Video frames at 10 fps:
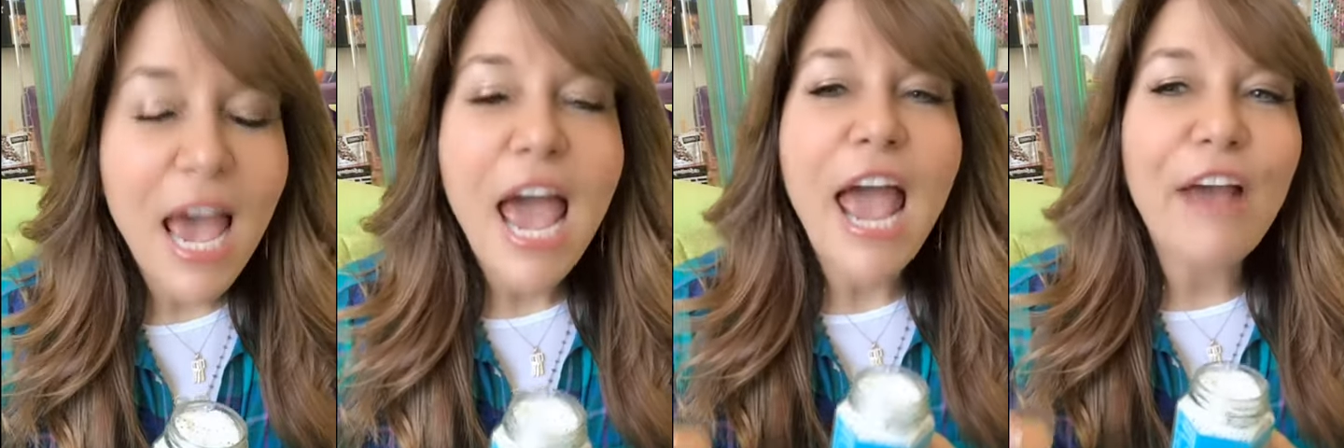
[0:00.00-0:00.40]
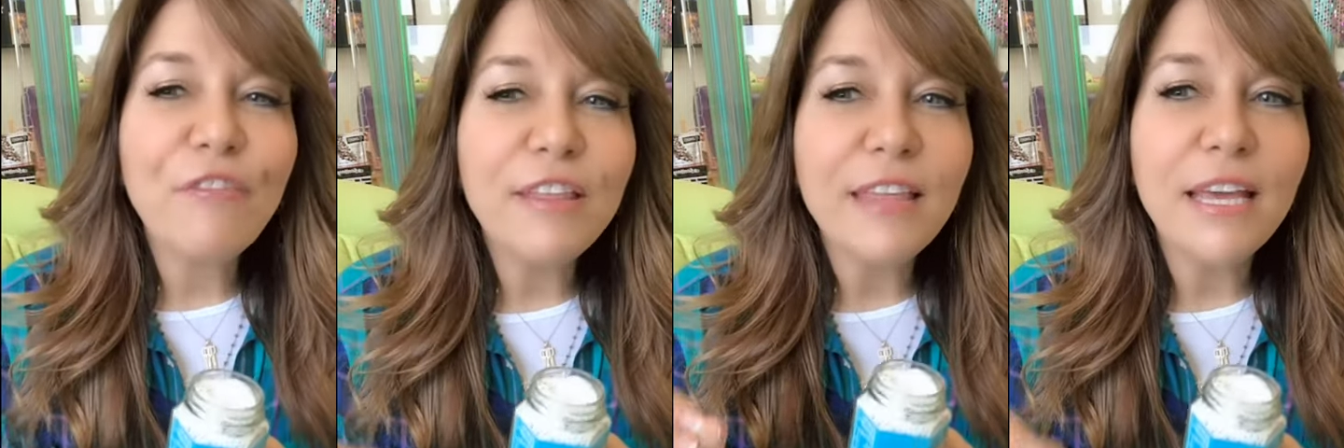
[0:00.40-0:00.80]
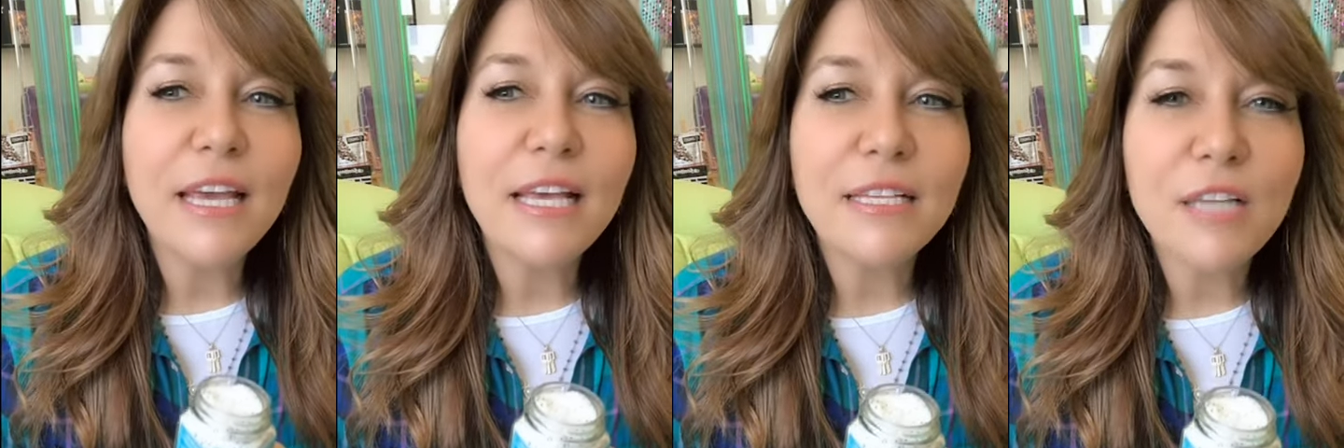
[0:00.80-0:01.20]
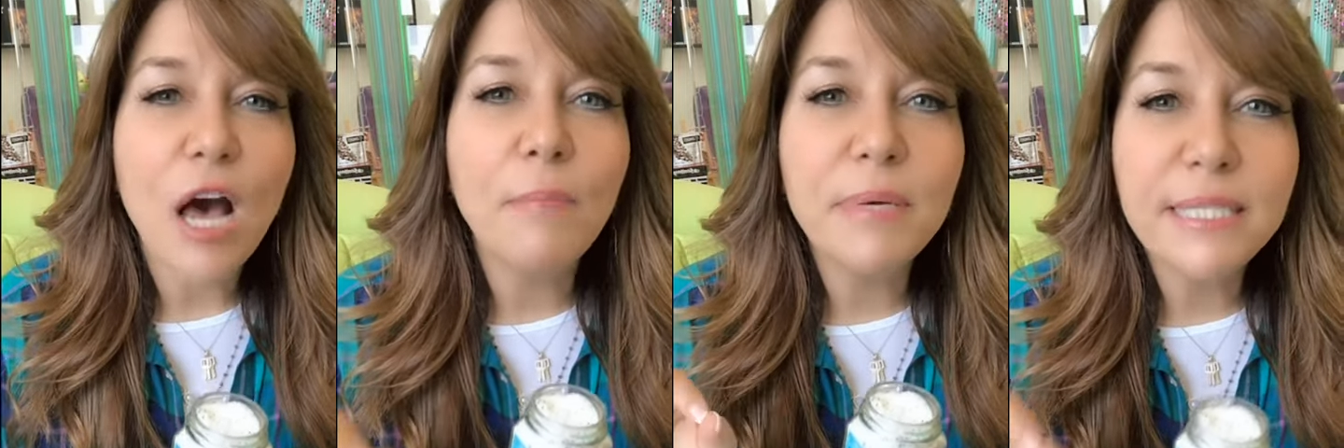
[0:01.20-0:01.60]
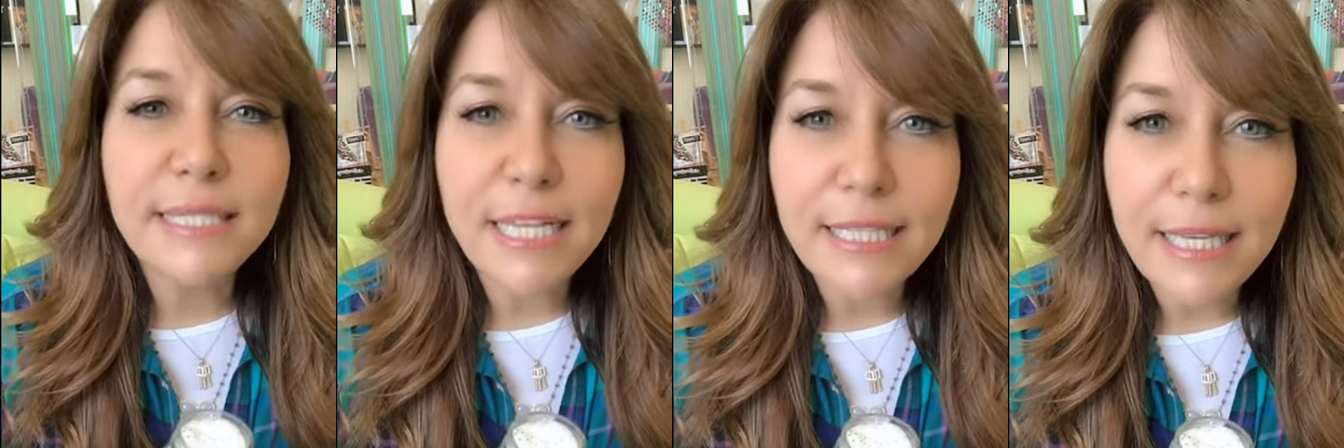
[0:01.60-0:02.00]
everything is a
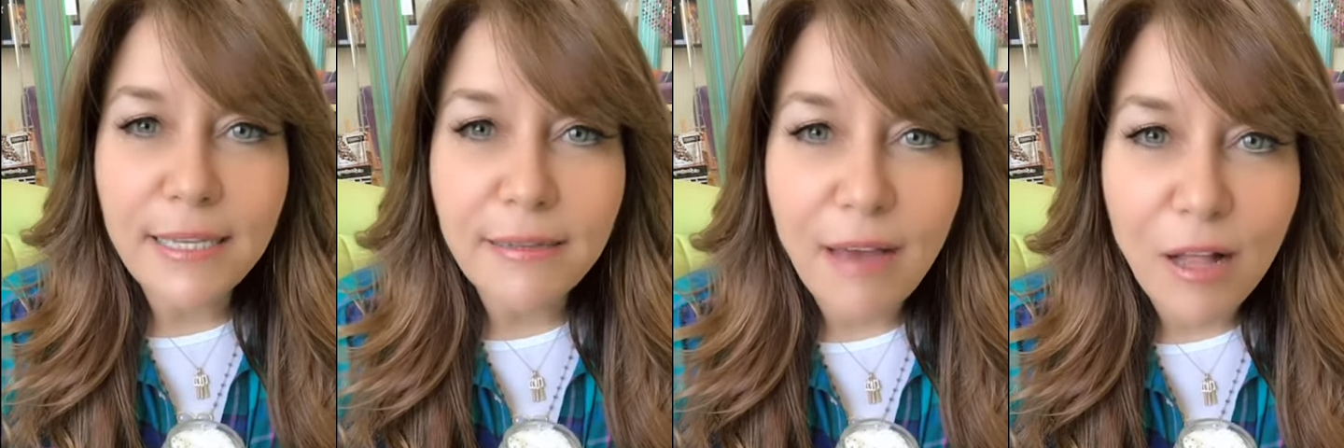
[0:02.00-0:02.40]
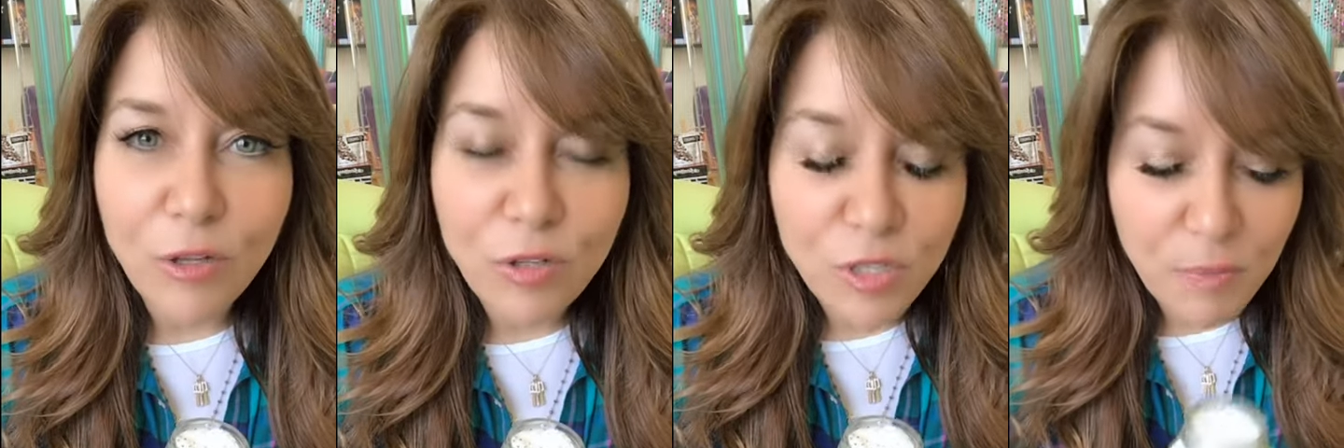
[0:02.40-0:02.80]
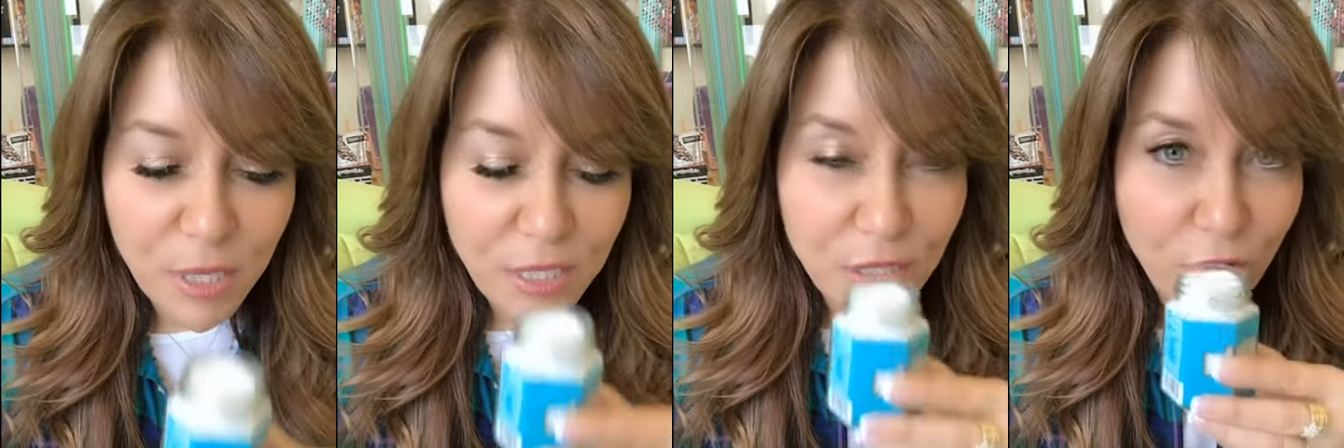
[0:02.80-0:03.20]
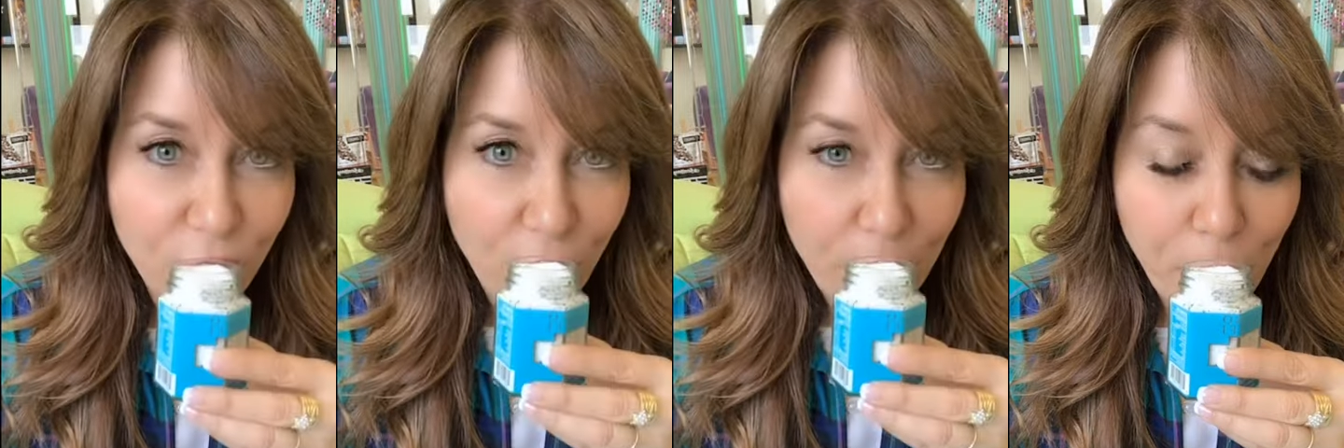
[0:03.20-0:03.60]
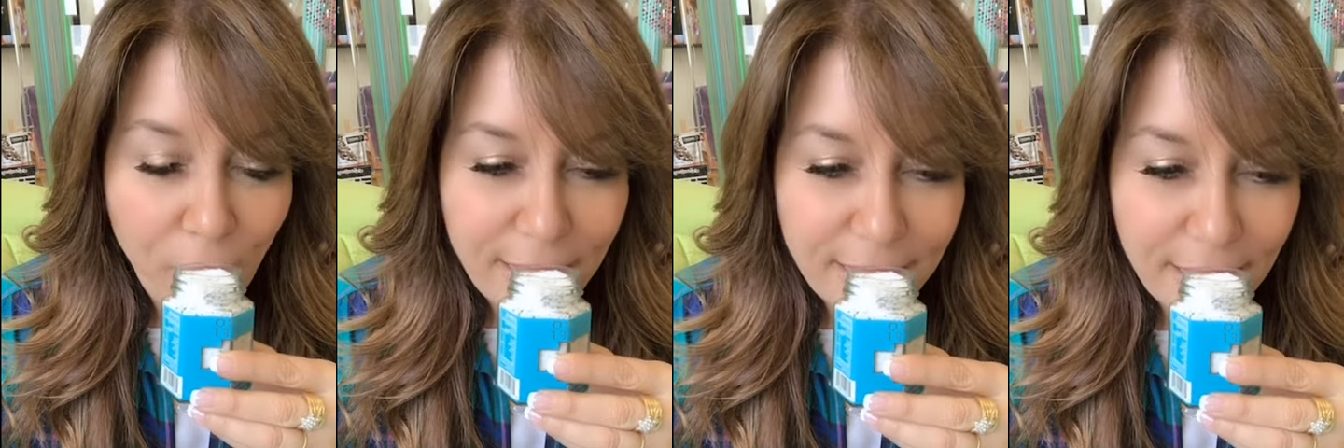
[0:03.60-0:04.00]
bazillion dollars because they're very
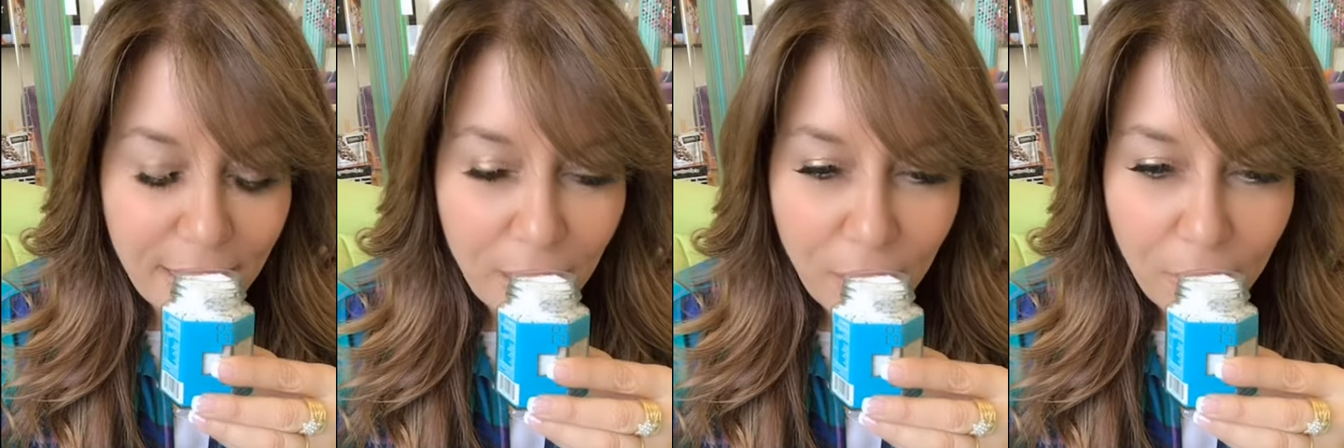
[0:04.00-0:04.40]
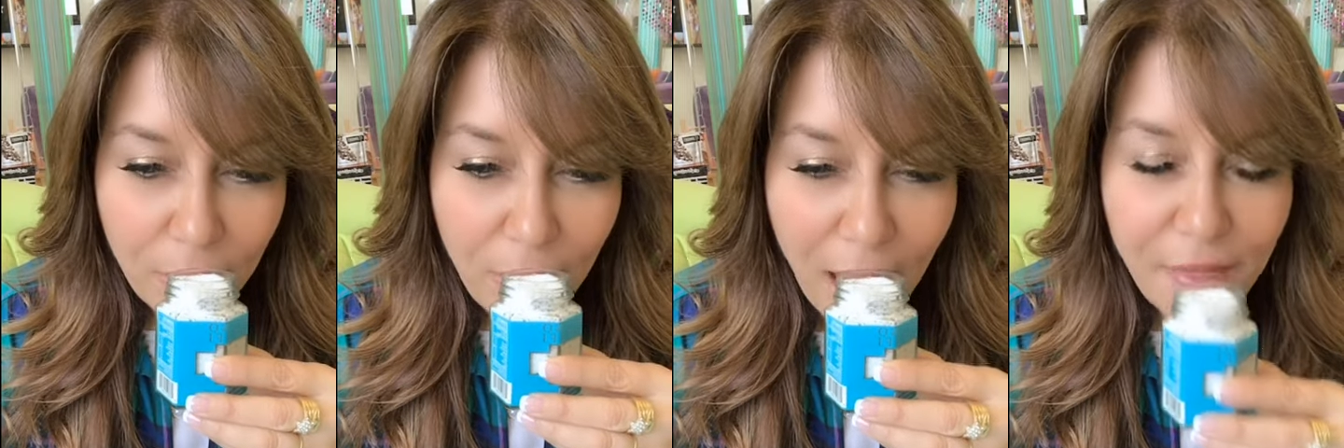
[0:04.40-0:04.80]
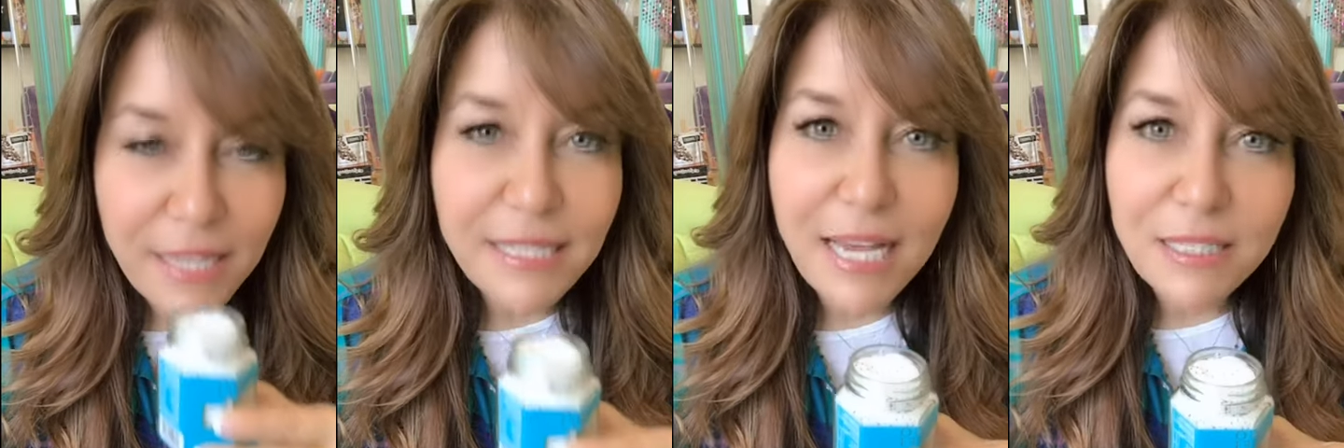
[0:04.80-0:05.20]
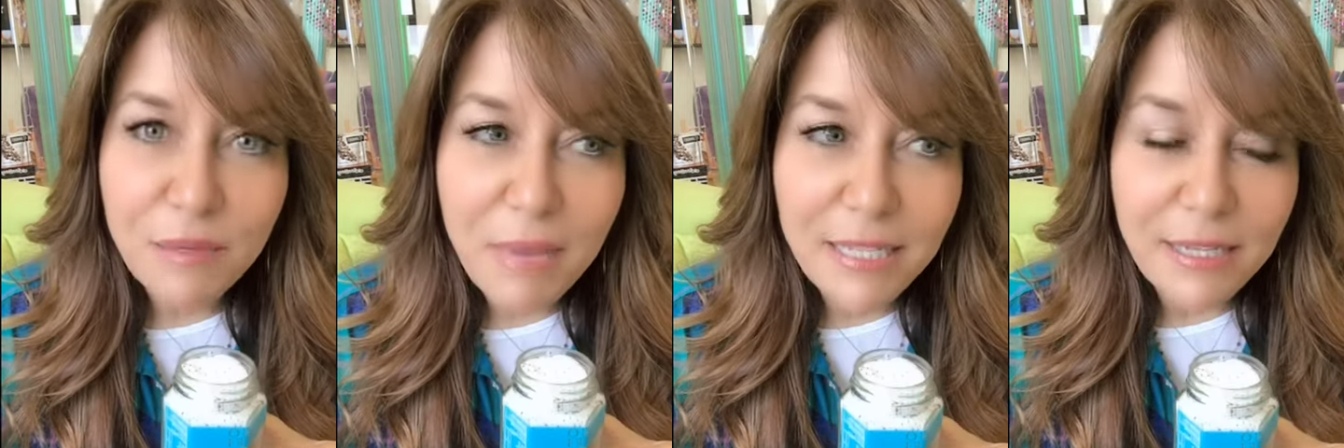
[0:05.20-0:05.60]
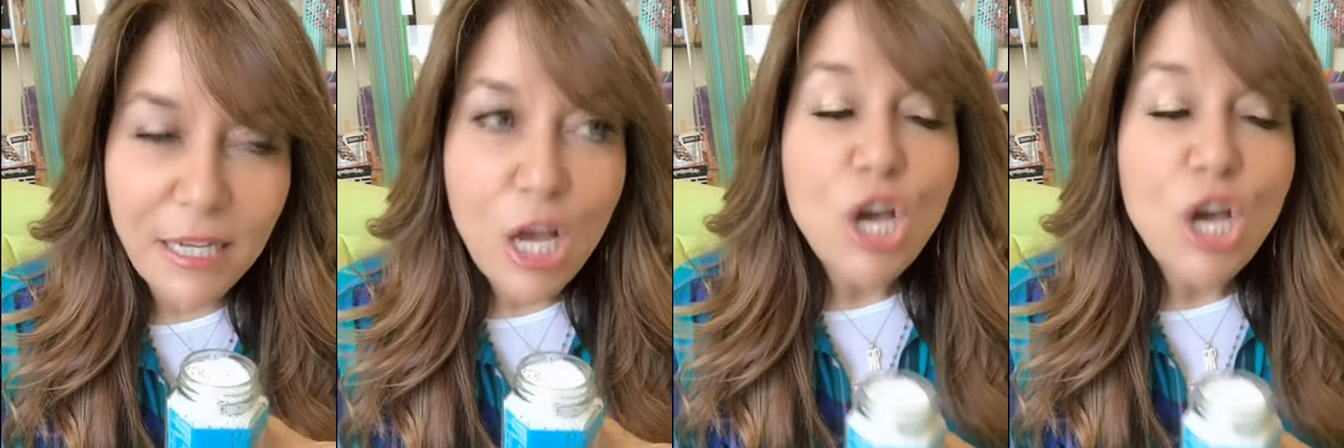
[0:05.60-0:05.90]
pricey and they taste amazing.